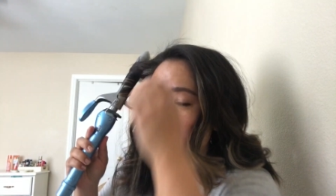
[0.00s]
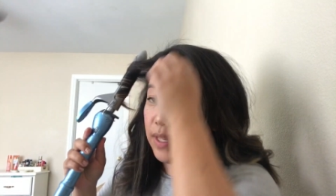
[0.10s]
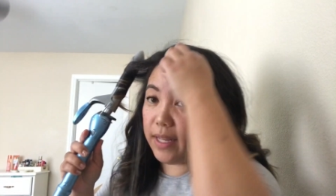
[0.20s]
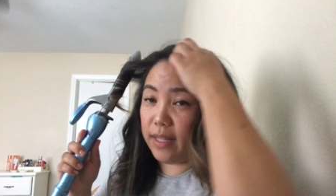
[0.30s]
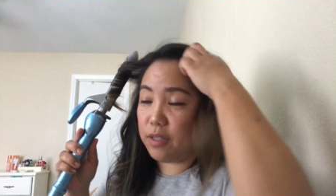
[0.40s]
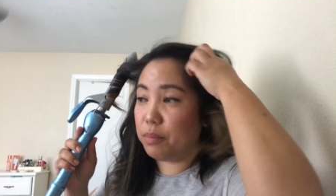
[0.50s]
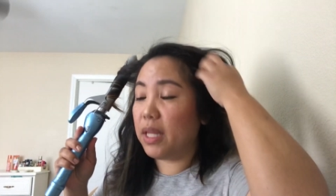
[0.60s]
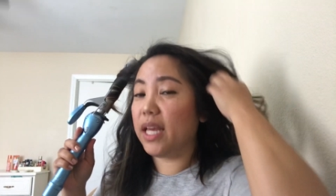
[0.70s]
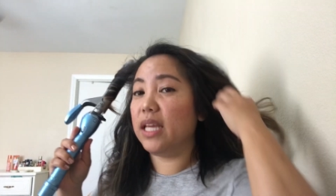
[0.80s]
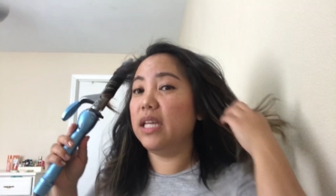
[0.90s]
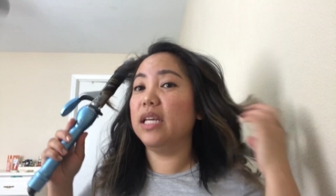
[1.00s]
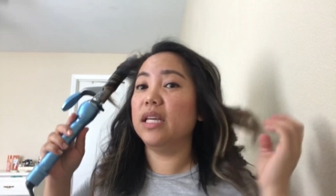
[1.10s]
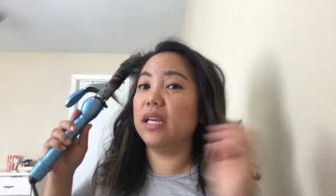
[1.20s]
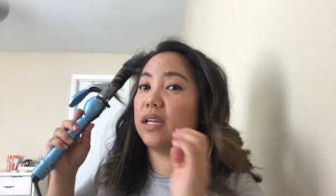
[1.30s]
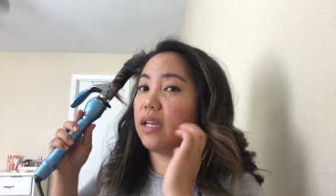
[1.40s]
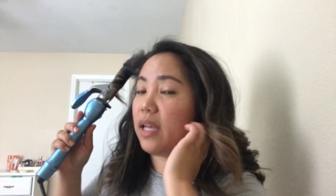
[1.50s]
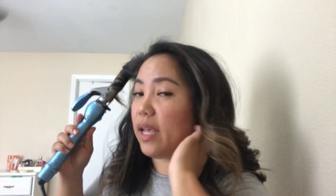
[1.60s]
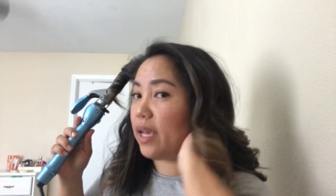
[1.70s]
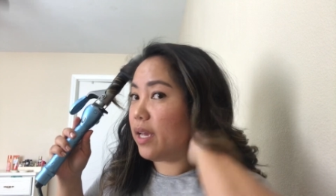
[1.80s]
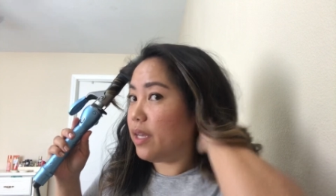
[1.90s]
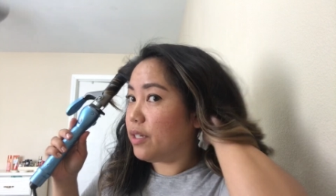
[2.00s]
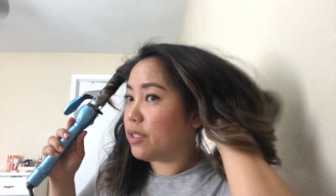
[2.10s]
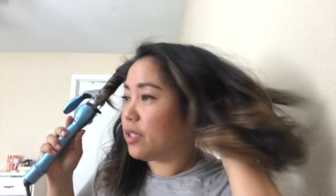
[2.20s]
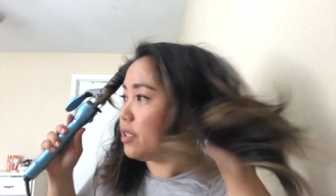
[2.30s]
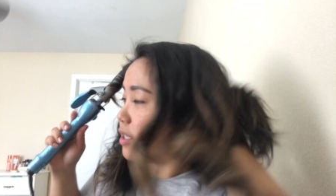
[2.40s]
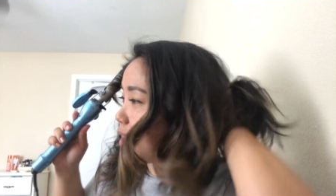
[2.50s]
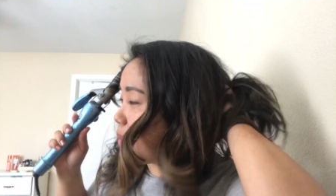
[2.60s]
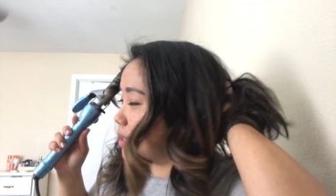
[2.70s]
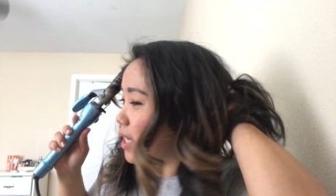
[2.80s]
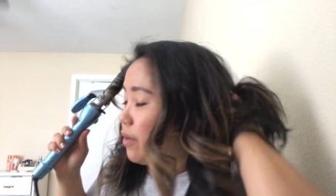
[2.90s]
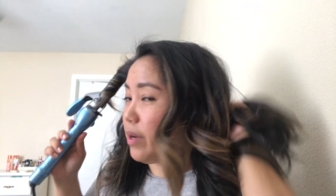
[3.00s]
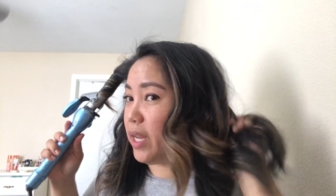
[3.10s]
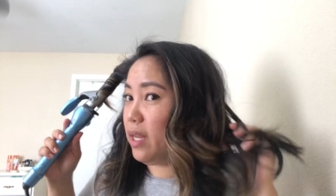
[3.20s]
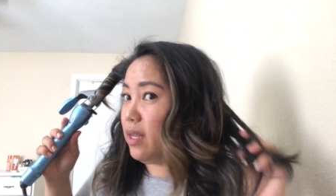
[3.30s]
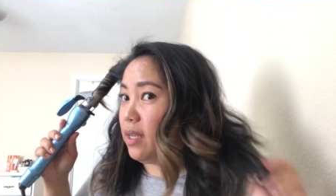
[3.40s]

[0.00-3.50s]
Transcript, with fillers: the kids playing and she's able to get ready.